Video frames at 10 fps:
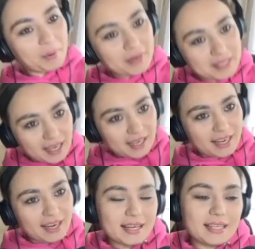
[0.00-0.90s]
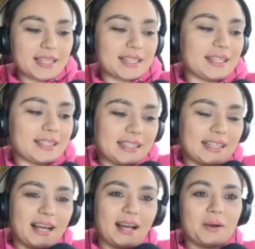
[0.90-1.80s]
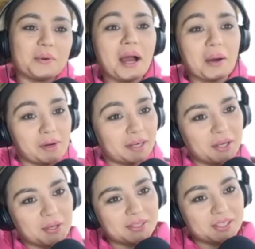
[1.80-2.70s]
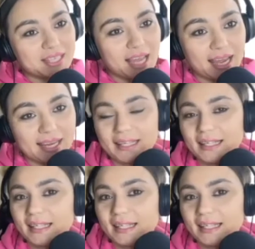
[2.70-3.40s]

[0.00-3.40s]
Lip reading: August. How are you today?